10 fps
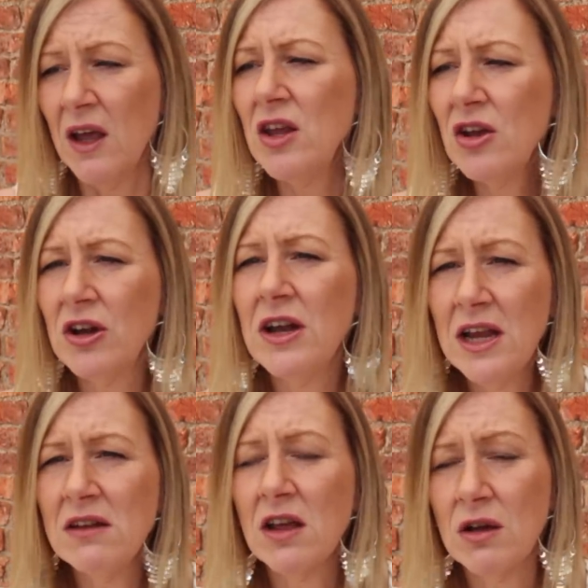you're going to
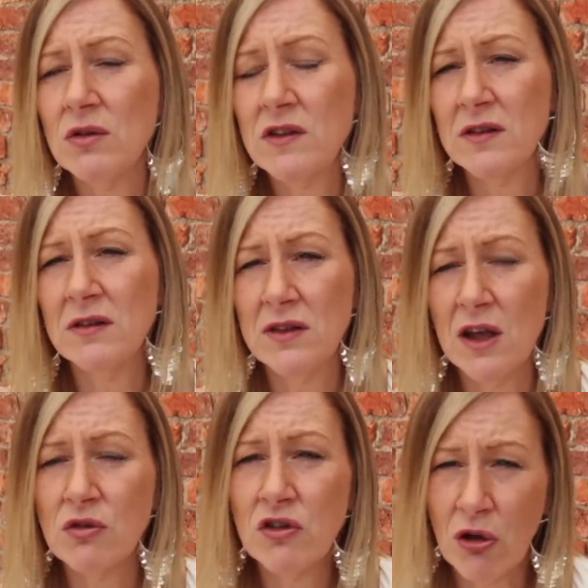need those
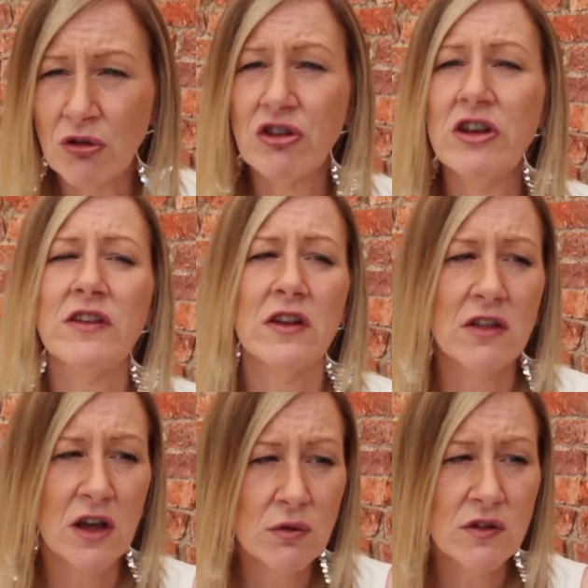those notches and
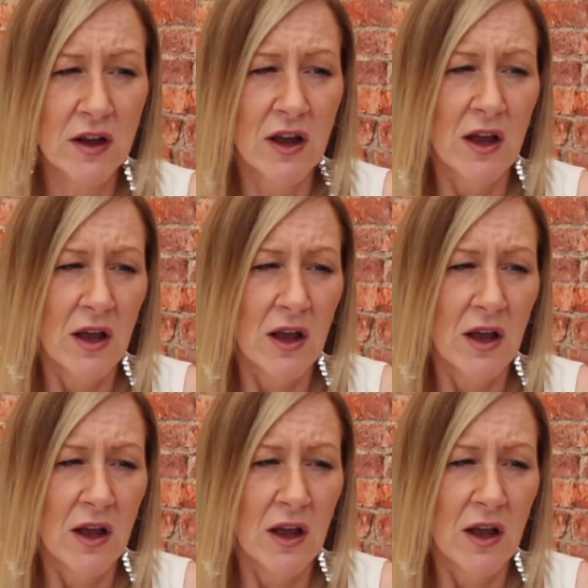those